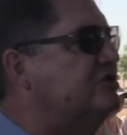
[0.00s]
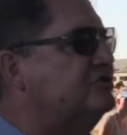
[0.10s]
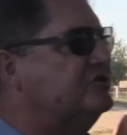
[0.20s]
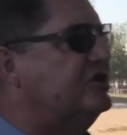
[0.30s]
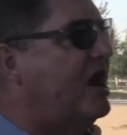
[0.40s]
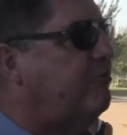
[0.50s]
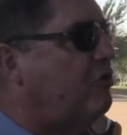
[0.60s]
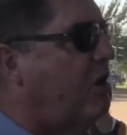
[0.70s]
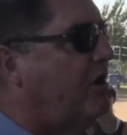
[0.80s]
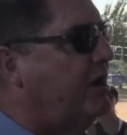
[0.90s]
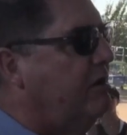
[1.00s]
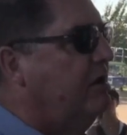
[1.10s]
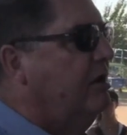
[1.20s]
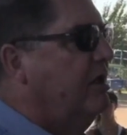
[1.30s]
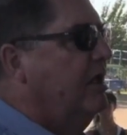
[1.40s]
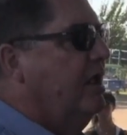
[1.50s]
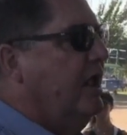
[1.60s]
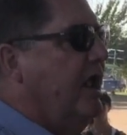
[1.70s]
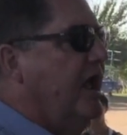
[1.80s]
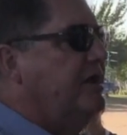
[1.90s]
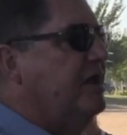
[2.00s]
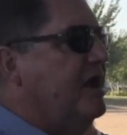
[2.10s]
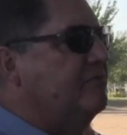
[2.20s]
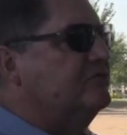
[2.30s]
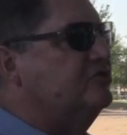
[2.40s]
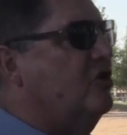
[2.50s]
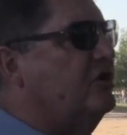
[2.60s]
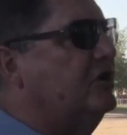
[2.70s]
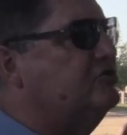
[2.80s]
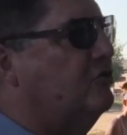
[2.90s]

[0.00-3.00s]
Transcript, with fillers: should stop rowing, and uh, don't get too